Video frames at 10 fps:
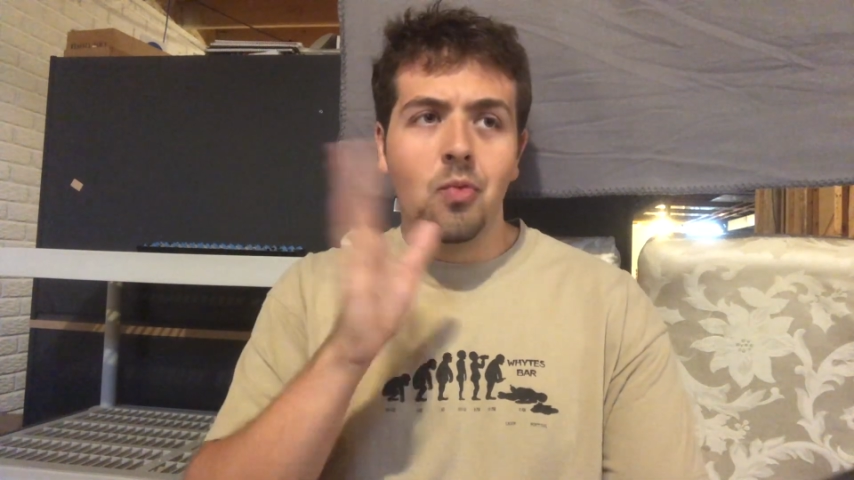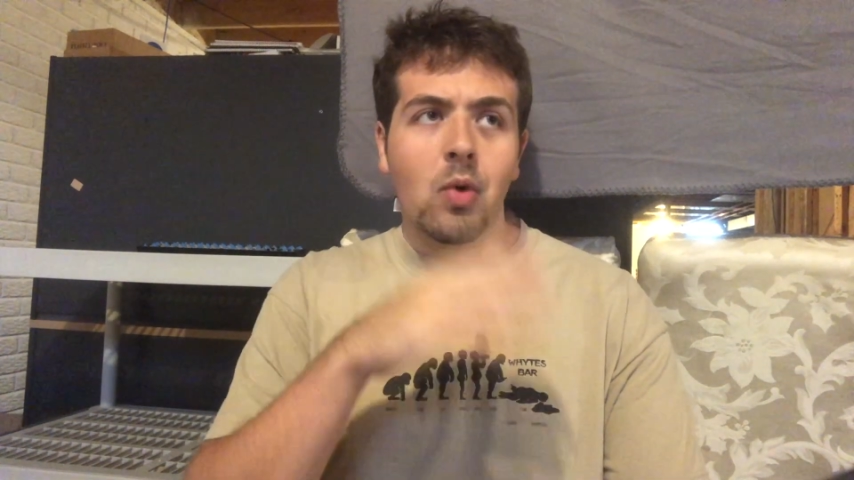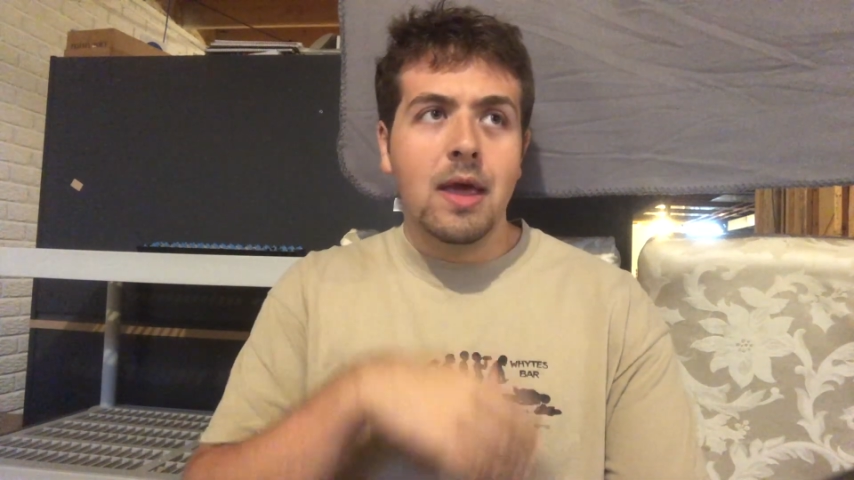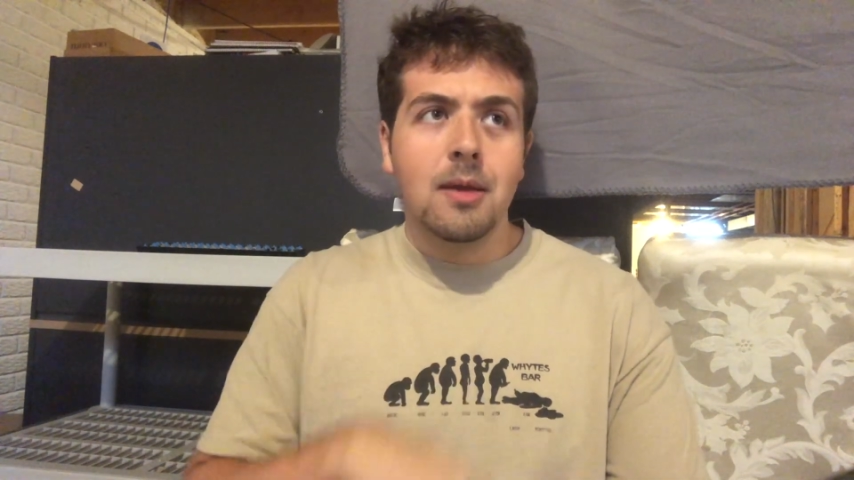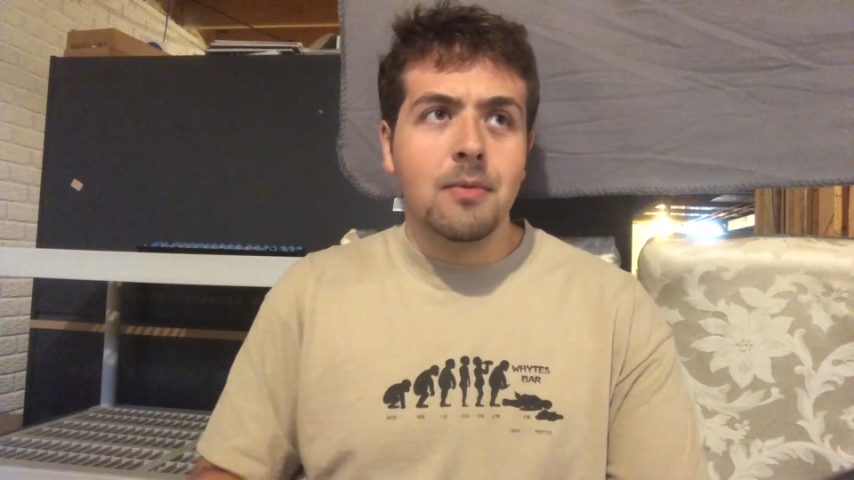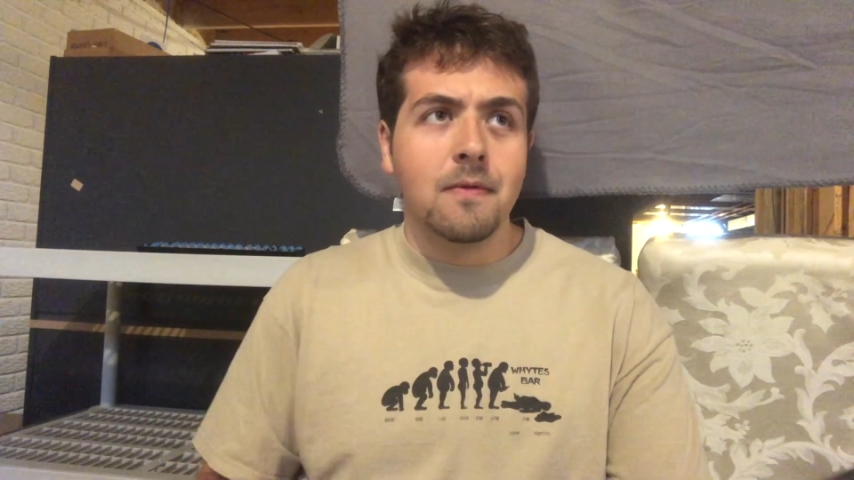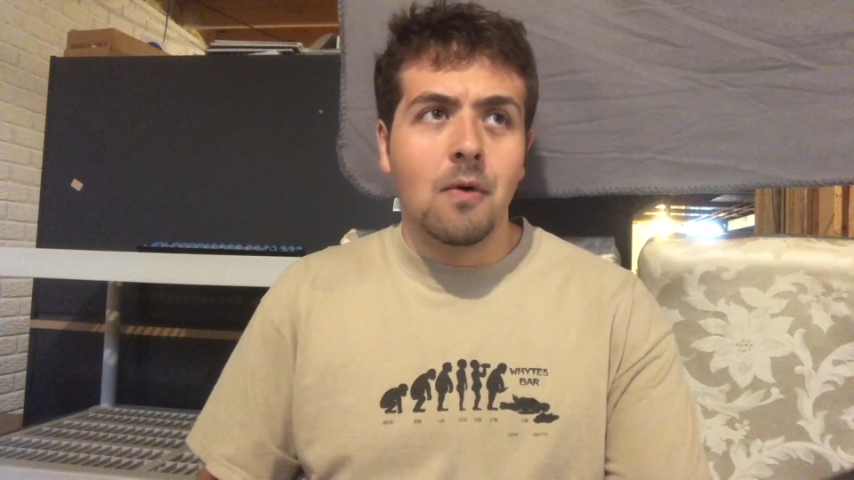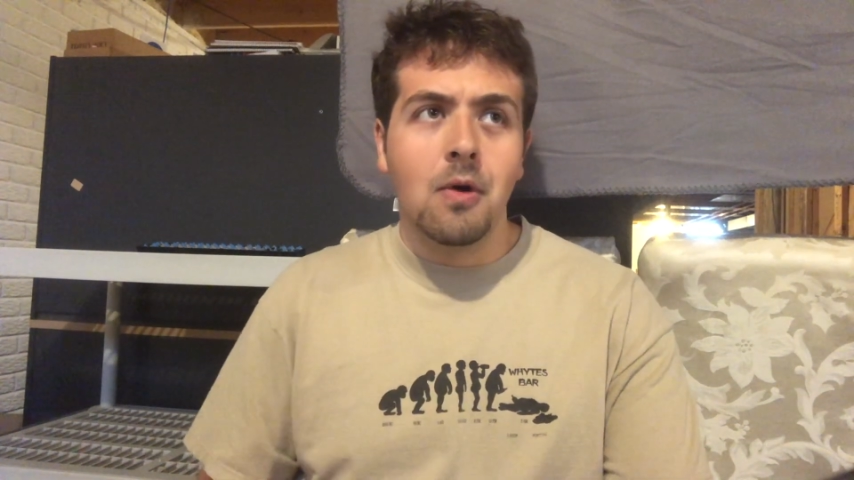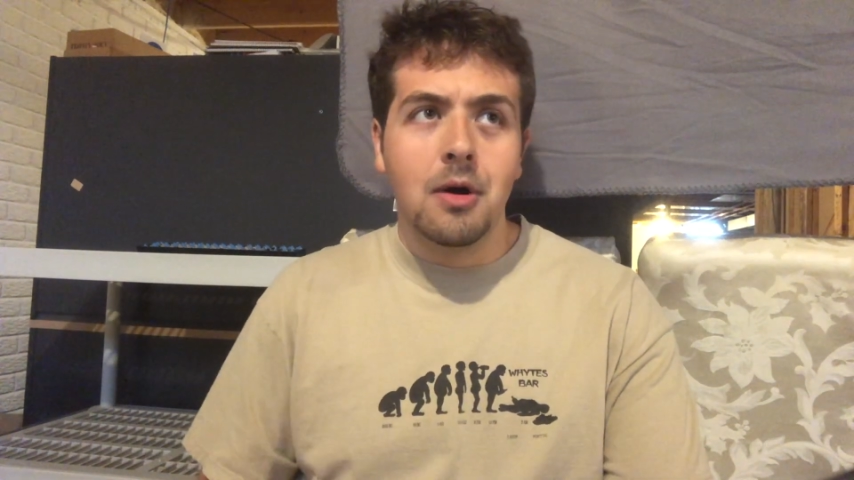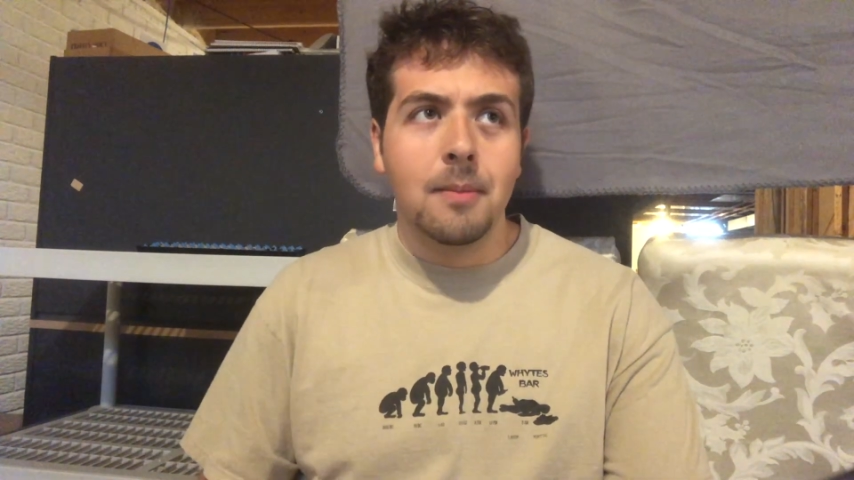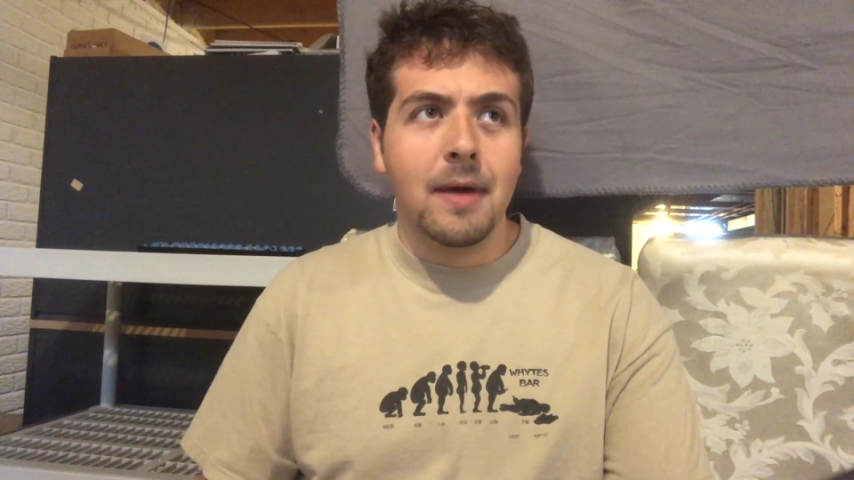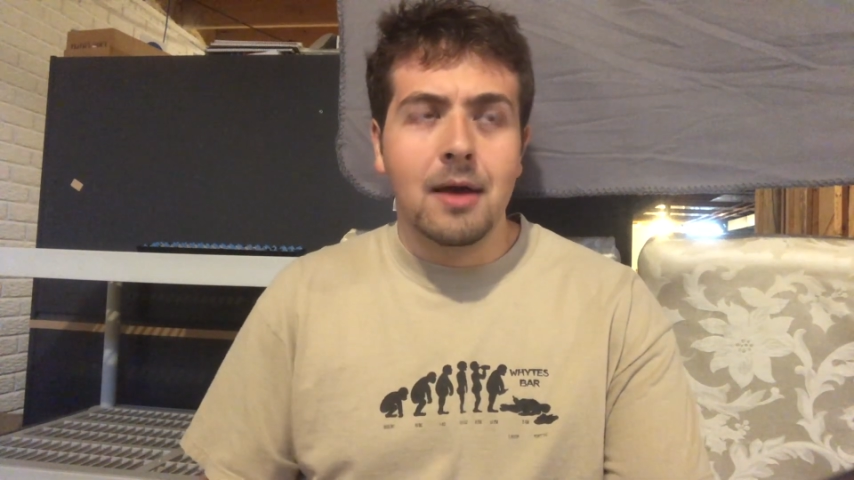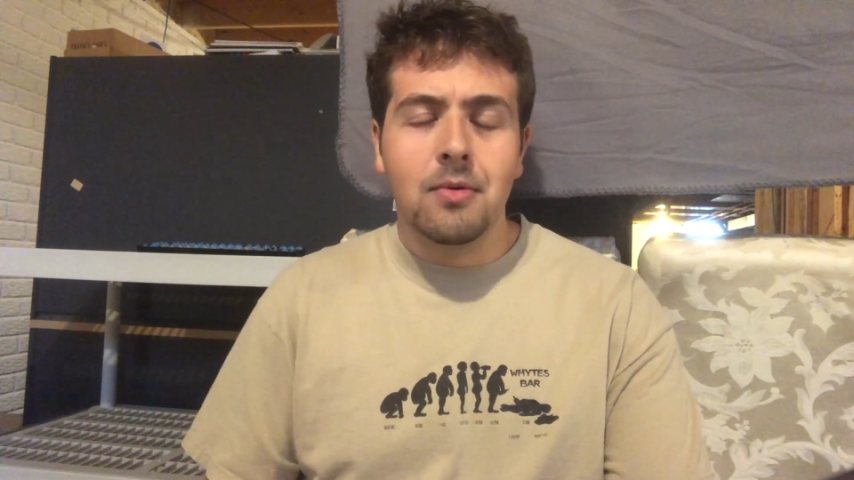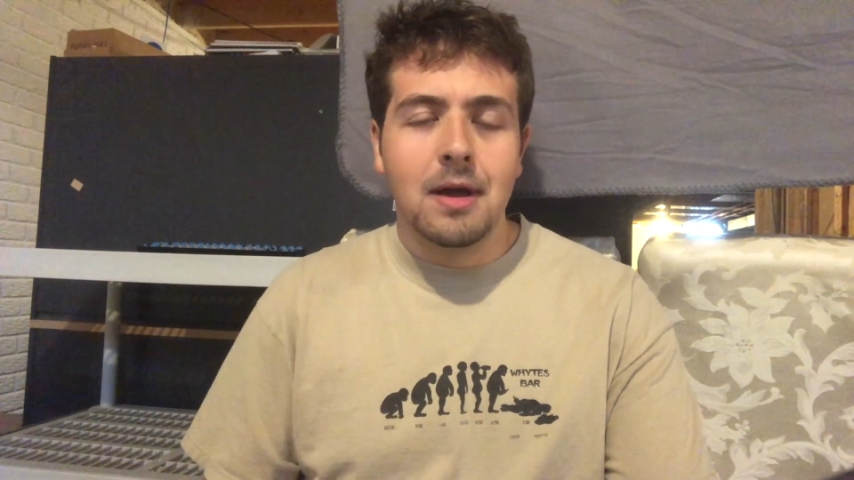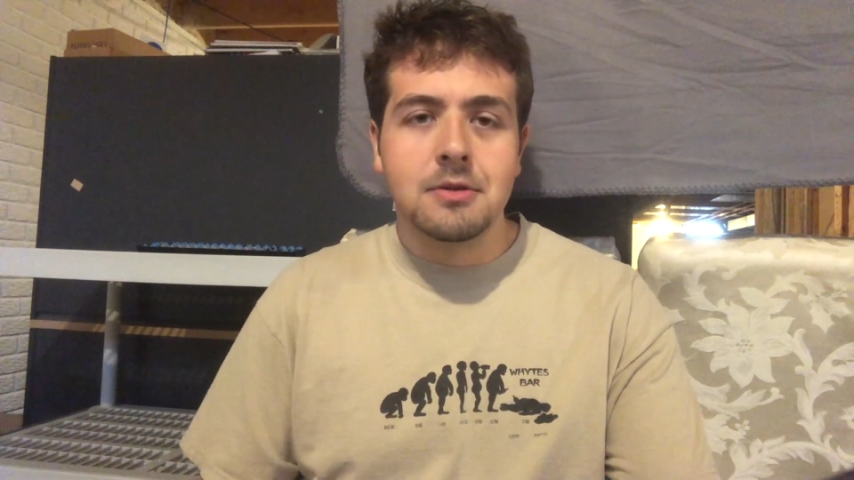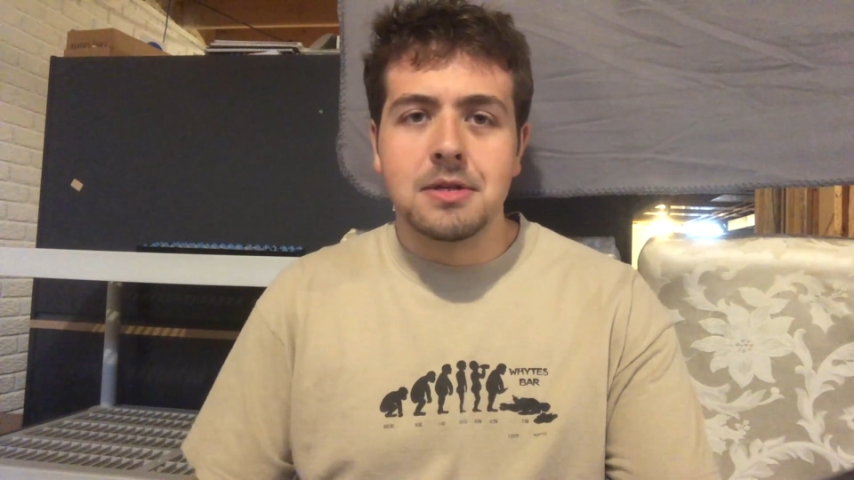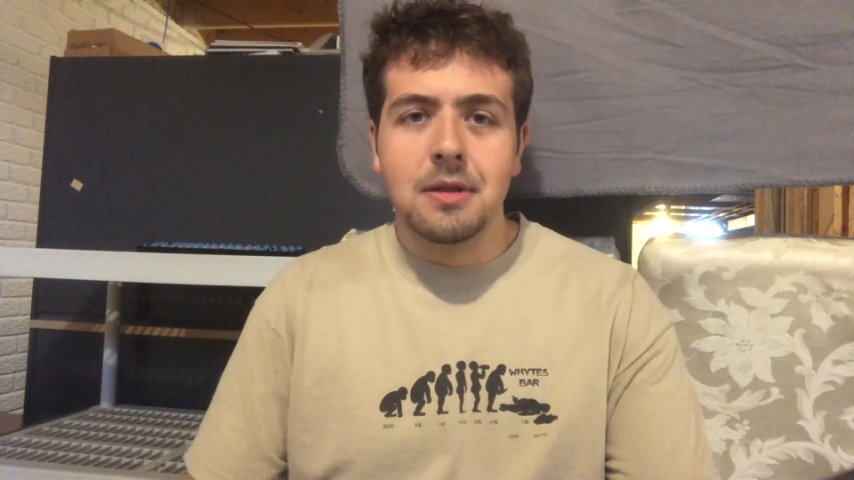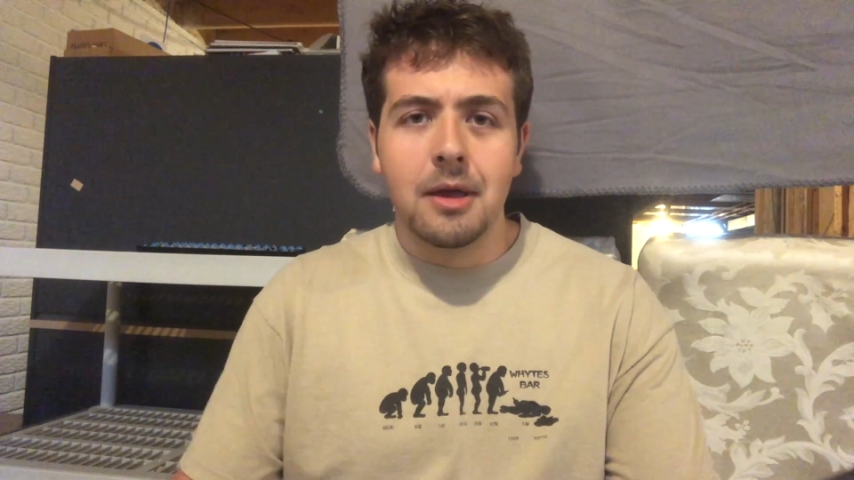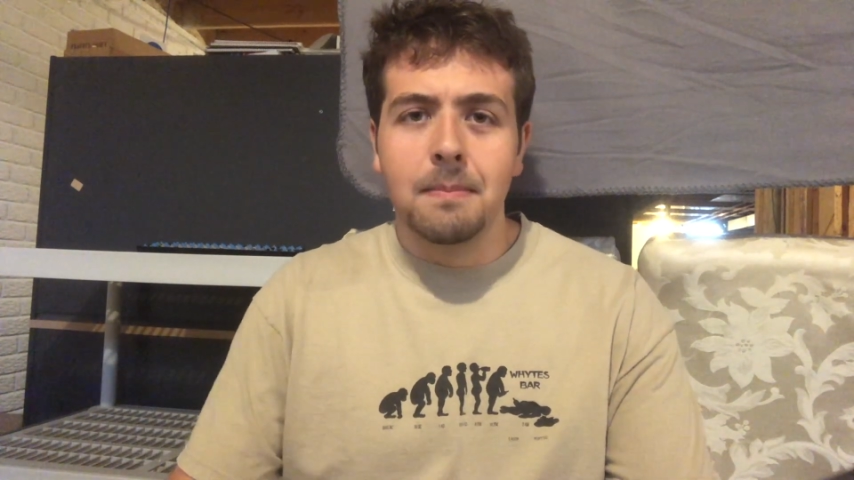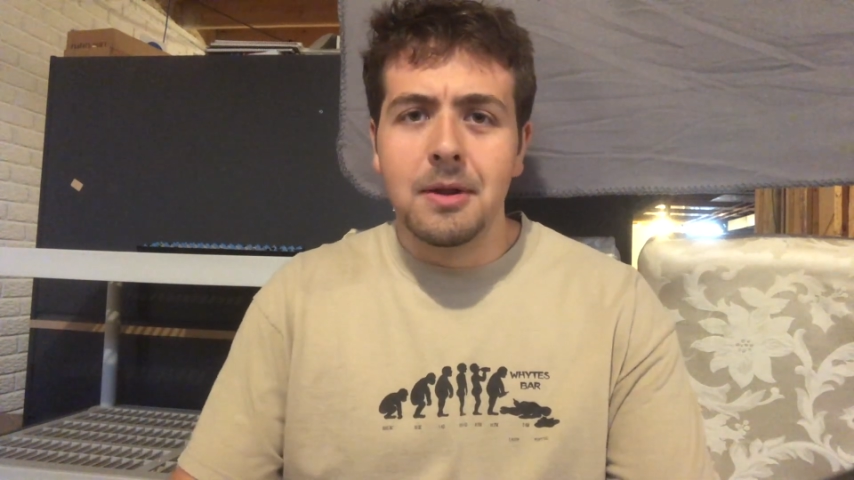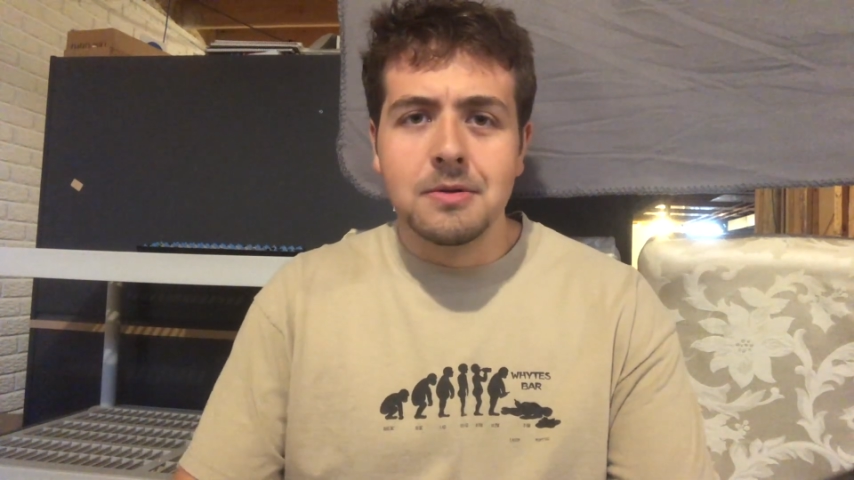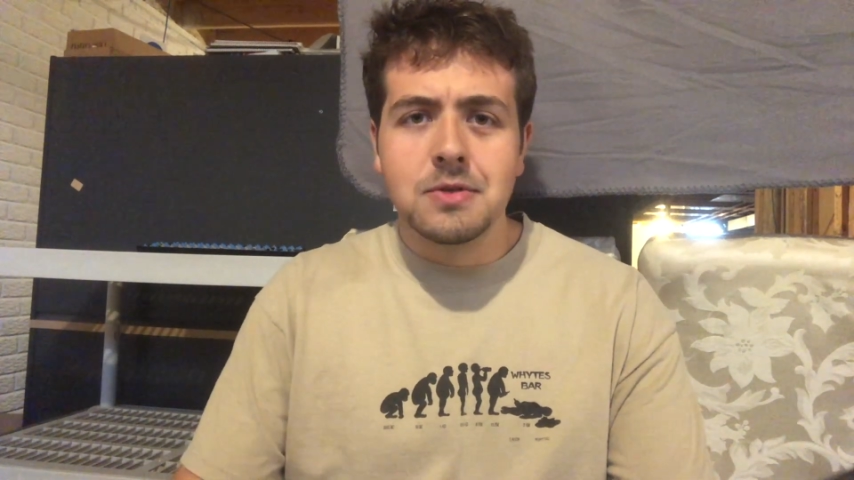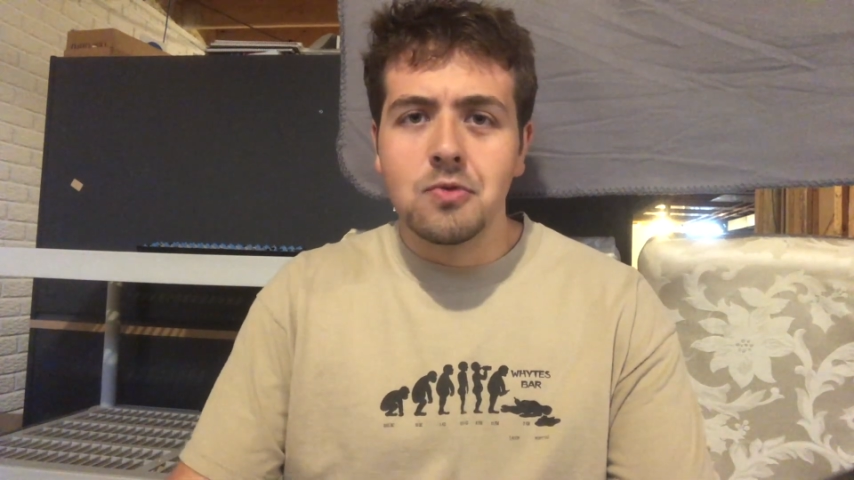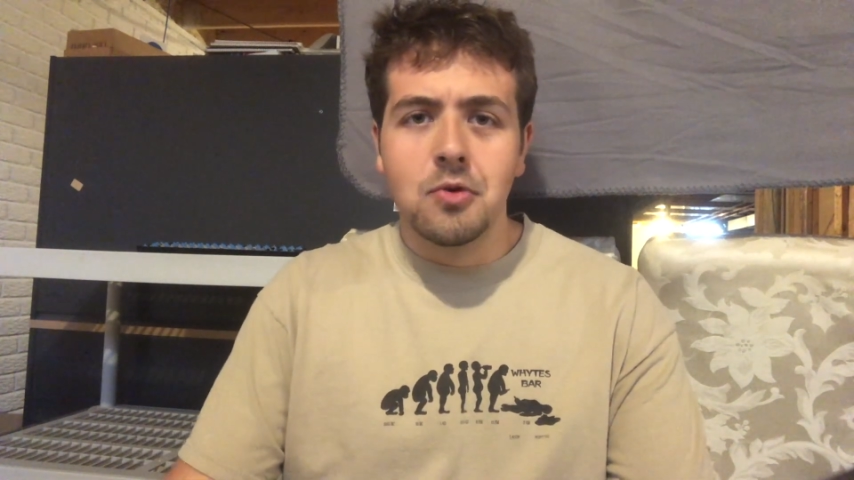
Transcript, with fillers: way before, back when I was in like middle school,